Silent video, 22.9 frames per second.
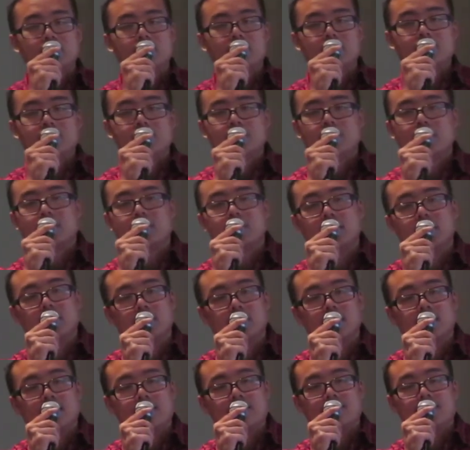There's nothing in our
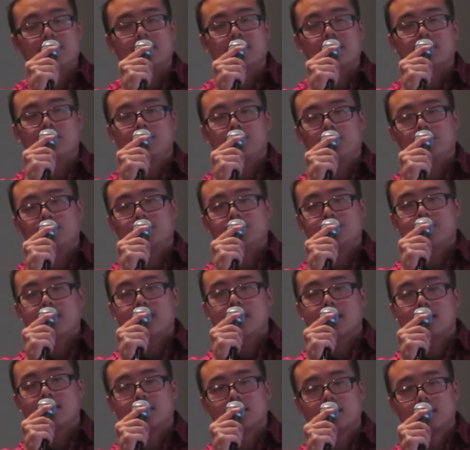life that can hold us
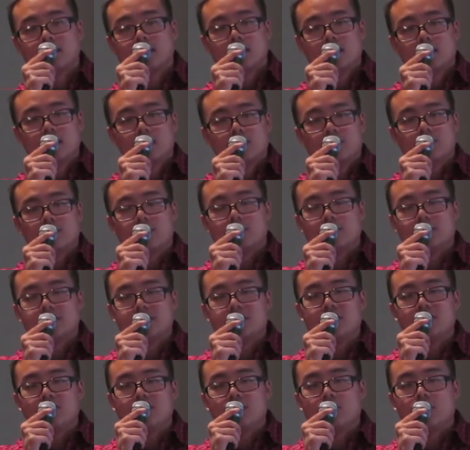back from
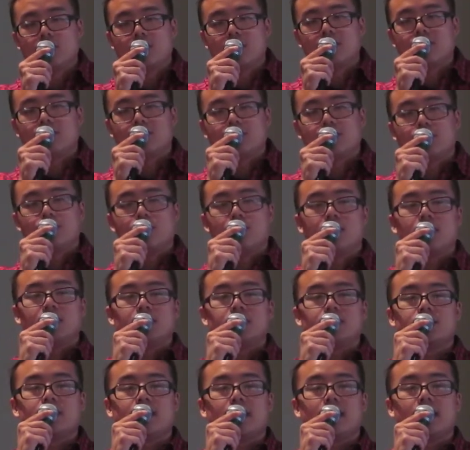receiving whatever you want us
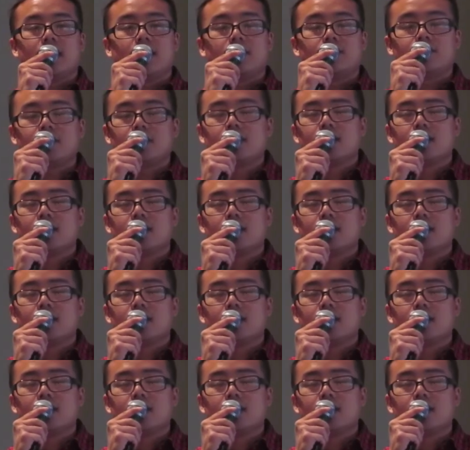to have.